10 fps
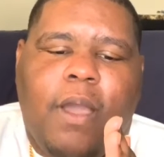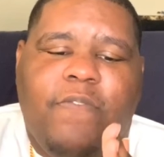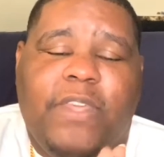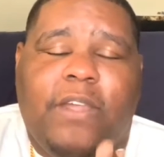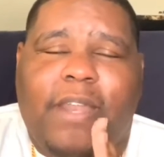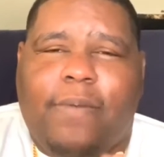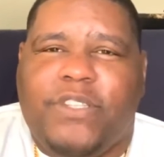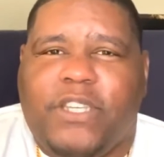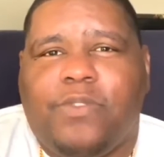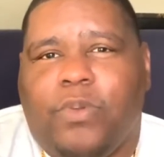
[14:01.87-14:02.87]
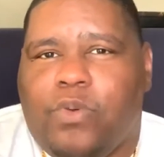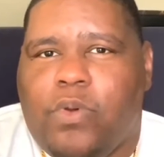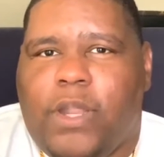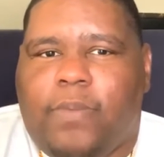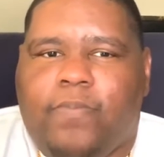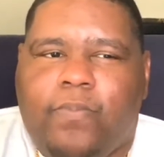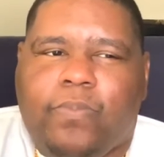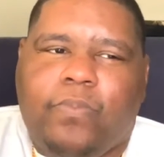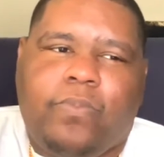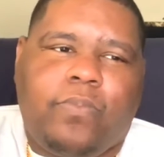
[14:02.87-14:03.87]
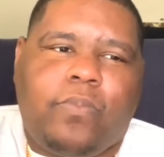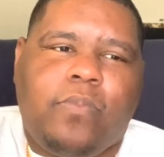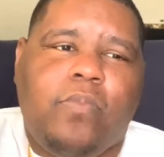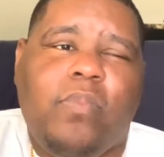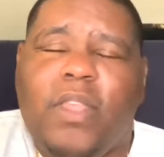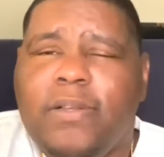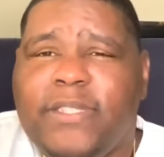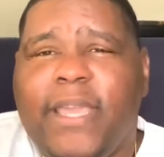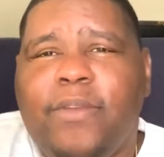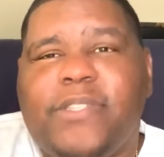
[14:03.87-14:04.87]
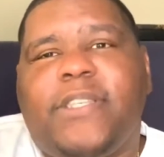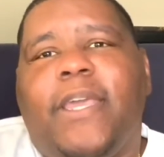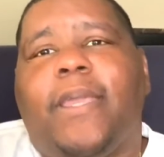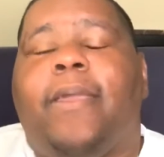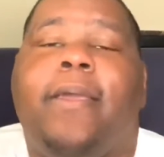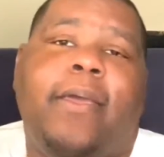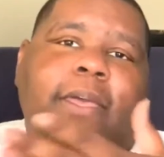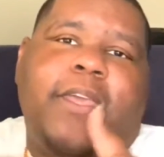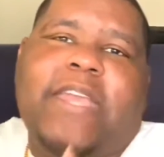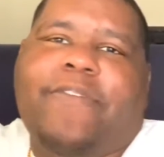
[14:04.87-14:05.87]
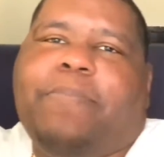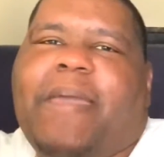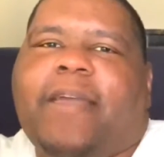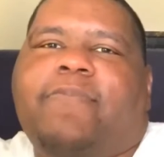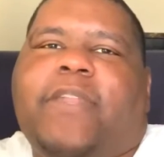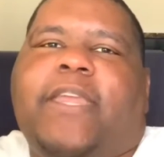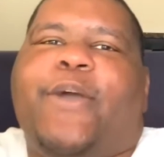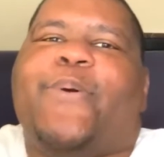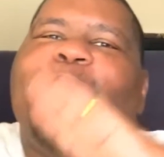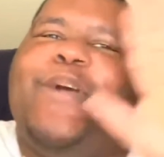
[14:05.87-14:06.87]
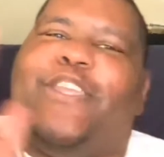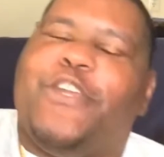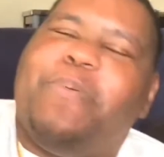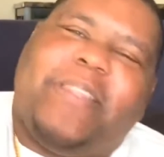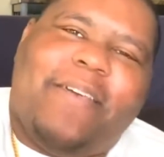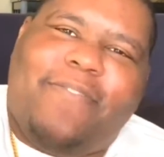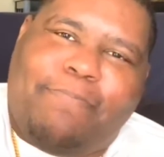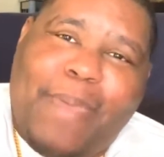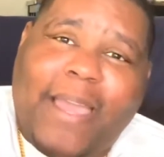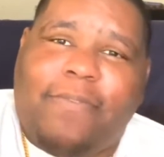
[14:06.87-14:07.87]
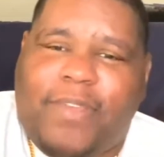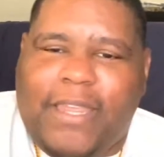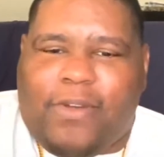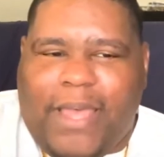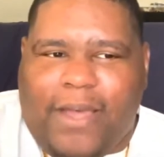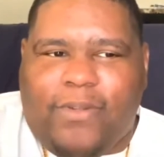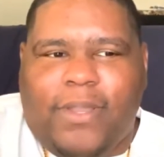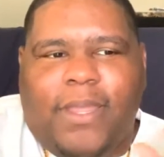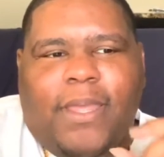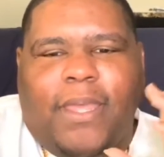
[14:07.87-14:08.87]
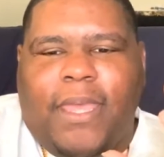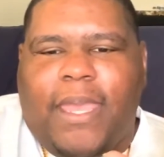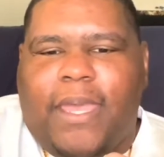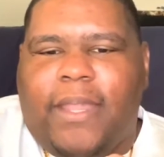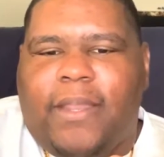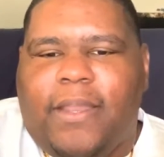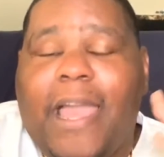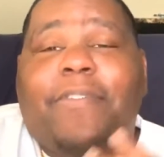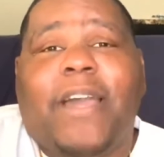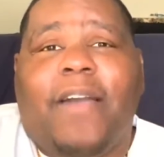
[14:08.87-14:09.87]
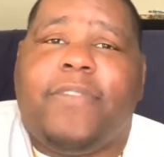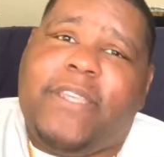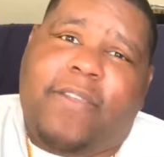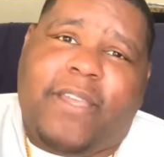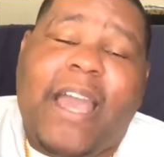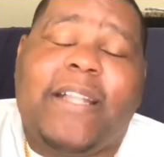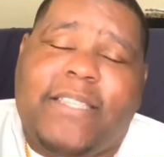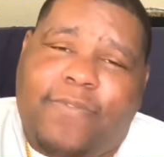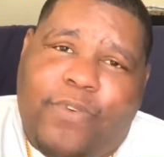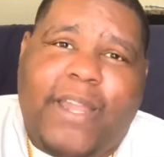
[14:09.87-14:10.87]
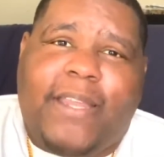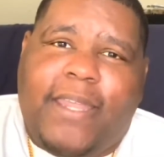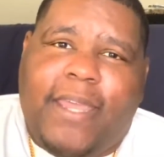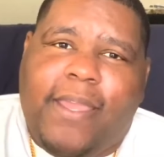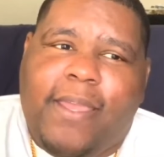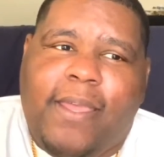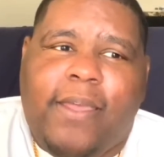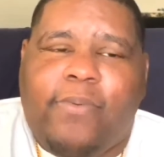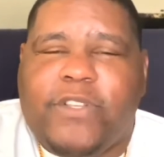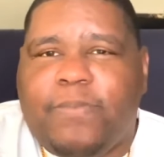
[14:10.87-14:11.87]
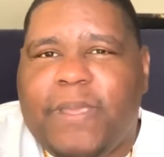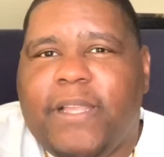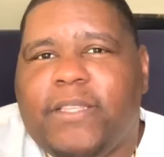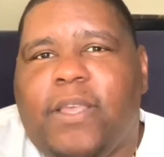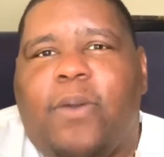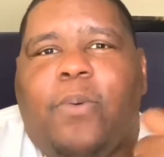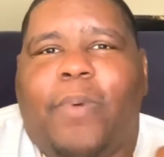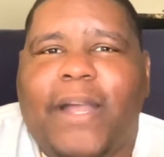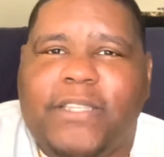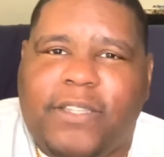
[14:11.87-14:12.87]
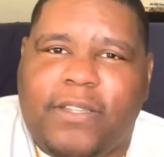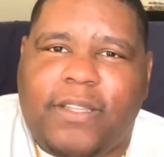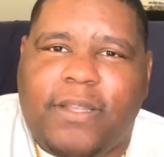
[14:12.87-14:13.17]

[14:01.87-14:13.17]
video that was just recorded. Say you're sick, you have a backup video. You can put that backup video out and have content for that day, which means watch